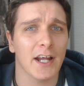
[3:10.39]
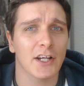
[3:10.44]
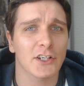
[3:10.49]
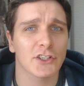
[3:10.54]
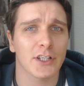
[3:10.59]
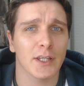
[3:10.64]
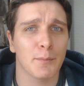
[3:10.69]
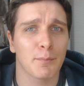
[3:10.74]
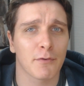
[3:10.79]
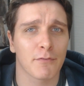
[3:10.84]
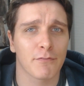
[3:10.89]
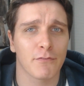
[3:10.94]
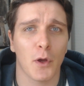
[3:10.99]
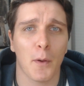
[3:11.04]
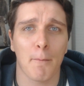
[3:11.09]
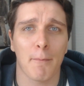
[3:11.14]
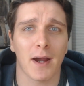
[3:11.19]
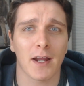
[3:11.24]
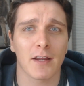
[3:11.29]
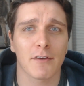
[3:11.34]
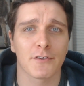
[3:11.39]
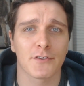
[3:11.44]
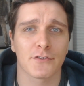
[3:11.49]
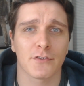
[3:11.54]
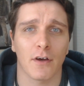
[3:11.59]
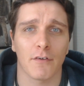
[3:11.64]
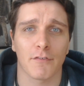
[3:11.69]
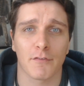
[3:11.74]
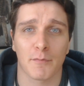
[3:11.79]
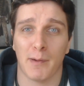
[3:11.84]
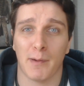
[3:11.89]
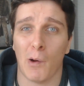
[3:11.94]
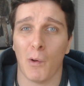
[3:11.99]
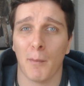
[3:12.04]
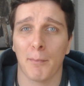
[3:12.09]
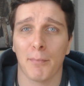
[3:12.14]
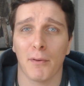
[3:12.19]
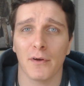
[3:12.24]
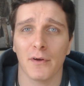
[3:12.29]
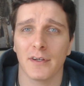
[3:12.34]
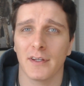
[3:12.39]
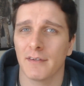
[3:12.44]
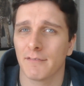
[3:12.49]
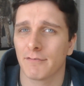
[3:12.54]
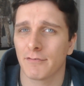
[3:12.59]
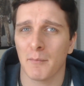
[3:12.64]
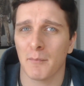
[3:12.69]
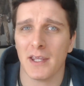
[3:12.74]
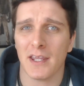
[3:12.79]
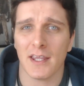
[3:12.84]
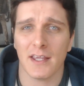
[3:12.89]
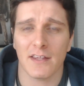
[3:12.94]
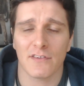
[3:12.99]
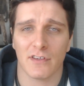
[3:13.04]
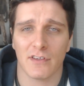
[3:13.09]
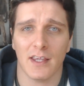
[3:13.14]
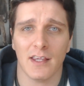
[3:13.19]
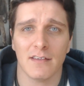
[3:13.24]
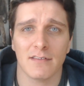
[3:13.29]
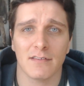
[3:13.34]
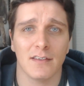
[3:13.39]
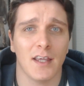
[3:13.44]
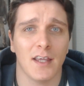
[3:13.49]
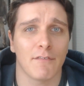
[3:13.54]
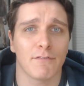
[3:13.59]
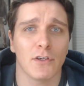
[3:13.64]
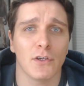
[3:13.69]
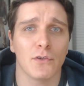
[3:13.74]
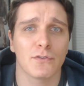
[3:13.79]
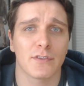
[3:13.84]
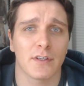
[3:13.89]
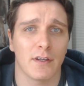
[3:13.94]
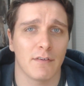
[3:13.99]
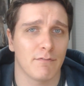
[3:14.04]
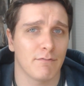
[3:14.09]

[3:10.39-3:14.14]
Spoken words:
I actually prefer Microsoft PowerPoint. For me, it's easy. I've used